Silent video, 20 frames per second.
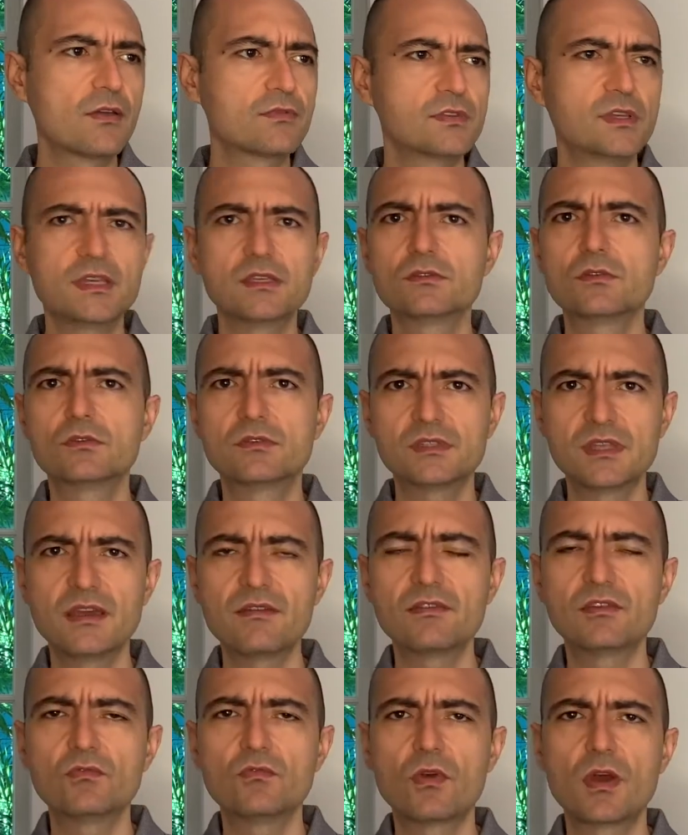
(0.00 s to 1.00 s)
six, or
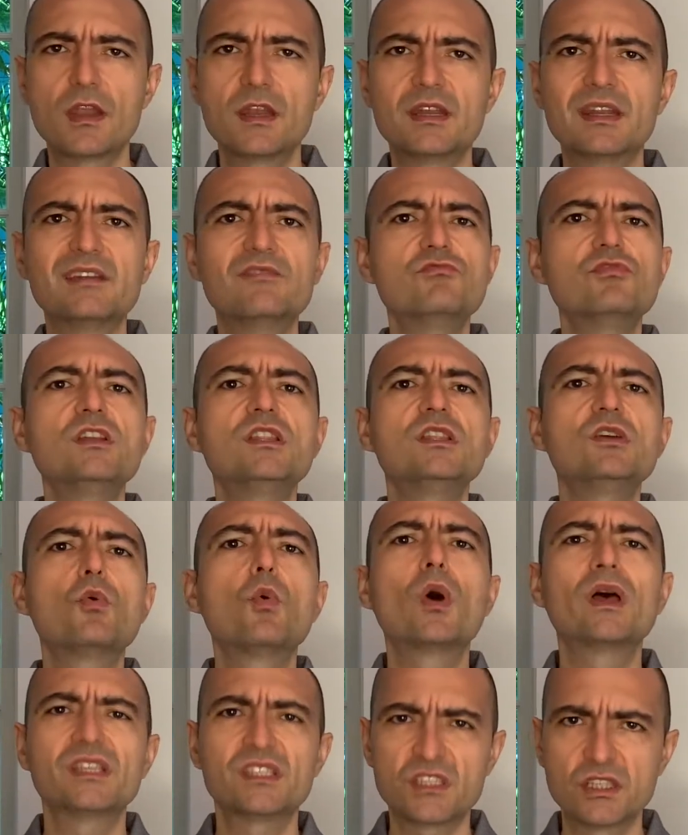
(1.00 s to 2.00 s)
seven where read the
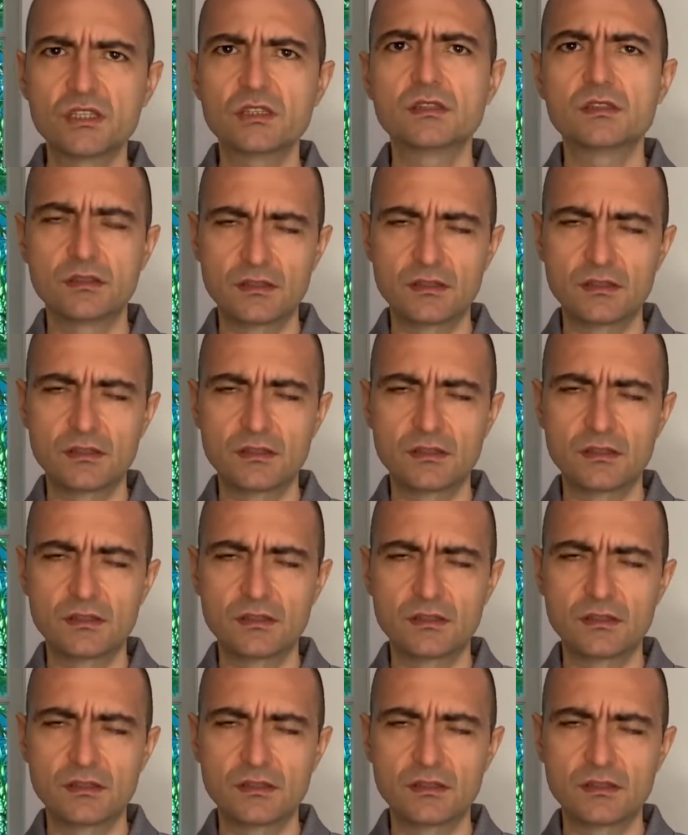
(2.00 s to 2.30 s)
question